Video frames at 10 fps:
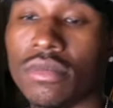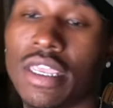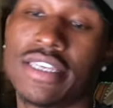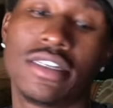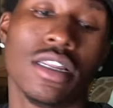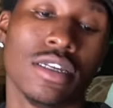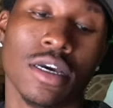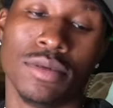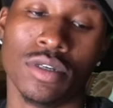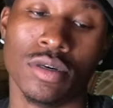It's still a
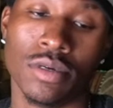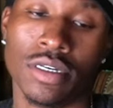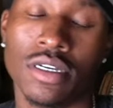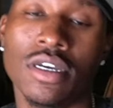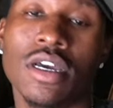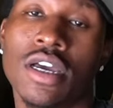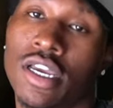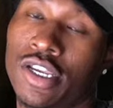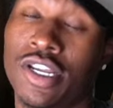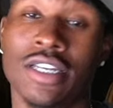W though, bro.
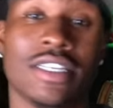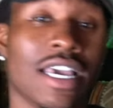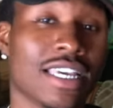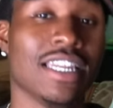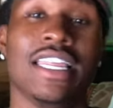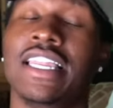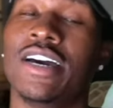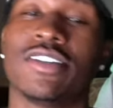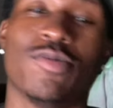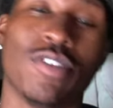You know what I'm saying? Cause there
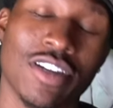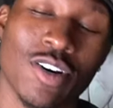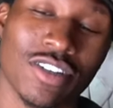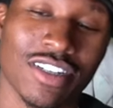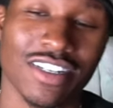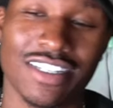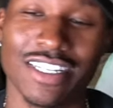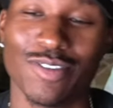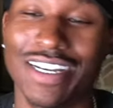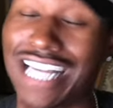was one of those little
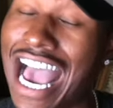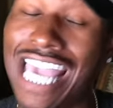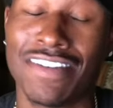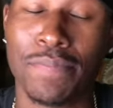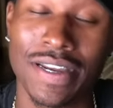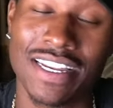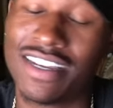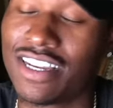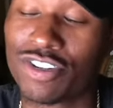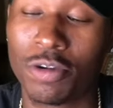situations. I even put it in
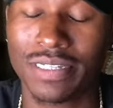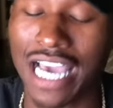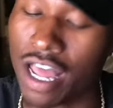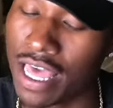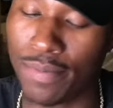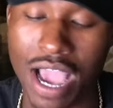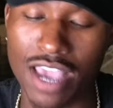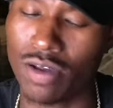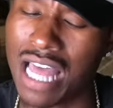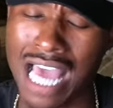the group chat. Like, boy, I ain't
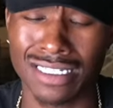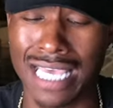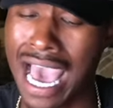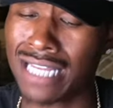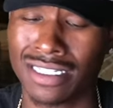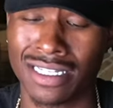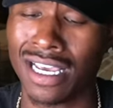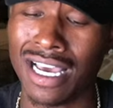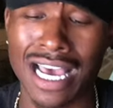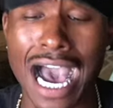gonna lie.
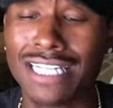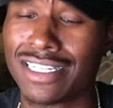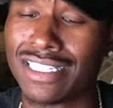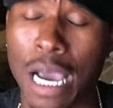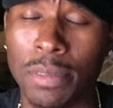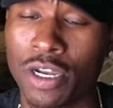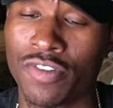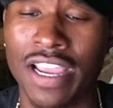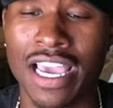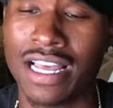I just stopped at a
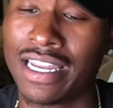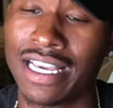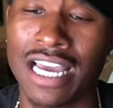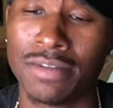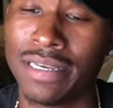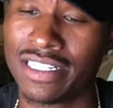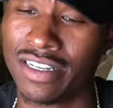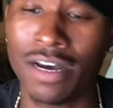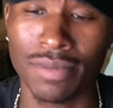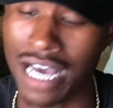red light and got a bitch
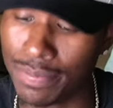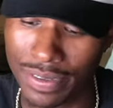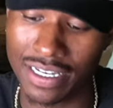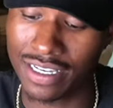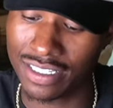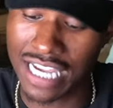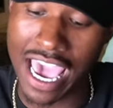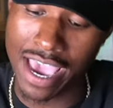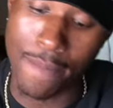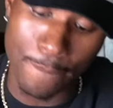number. I put it in the
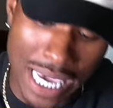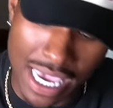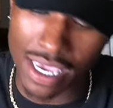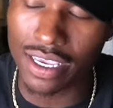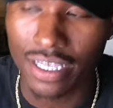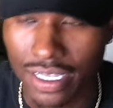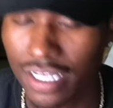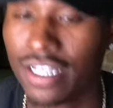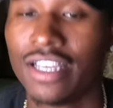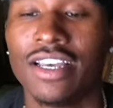chat. Bing.
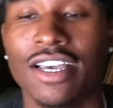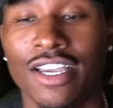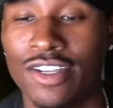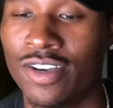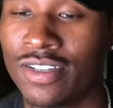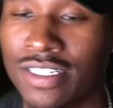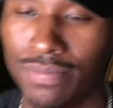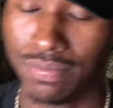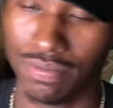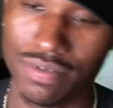You know what I'm
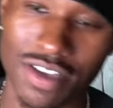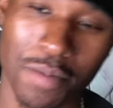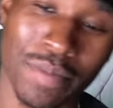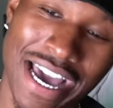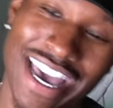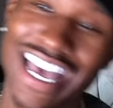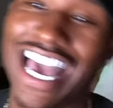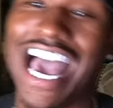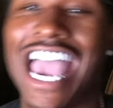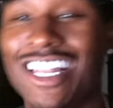saying? But,
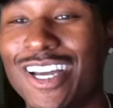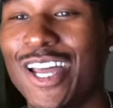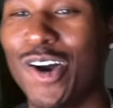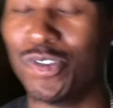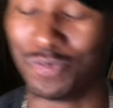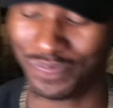hey, look though.